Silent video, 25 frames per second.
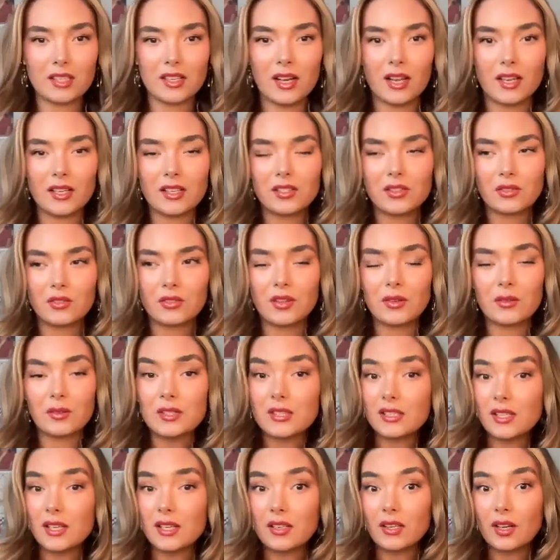and in high school they
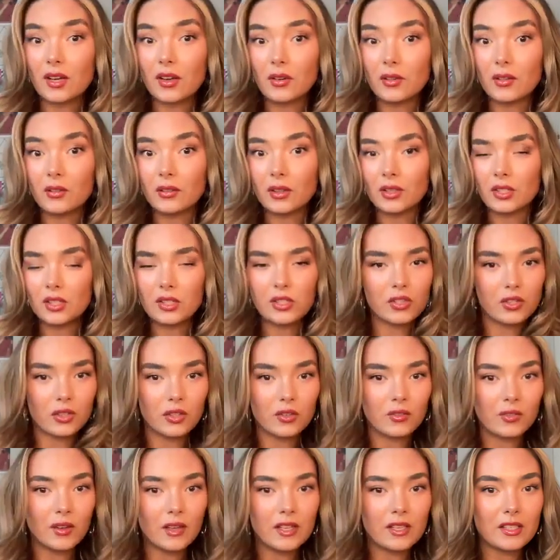would send out like
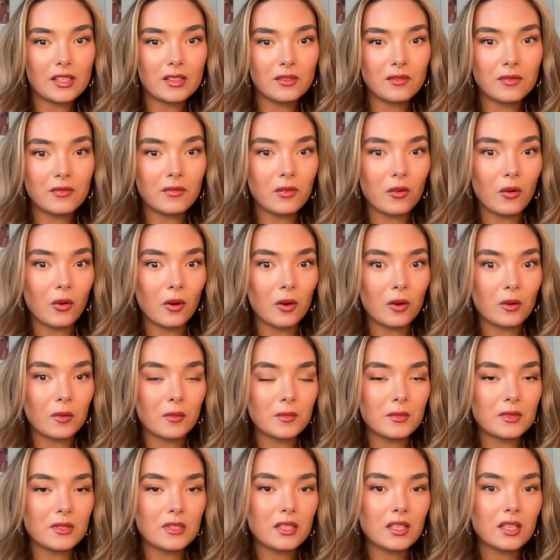surveys and
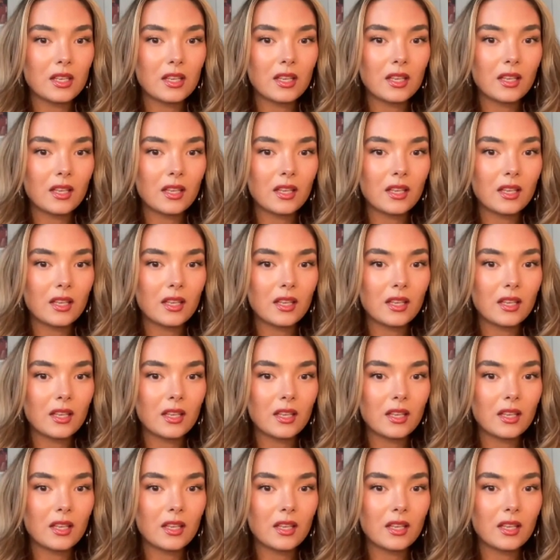forms.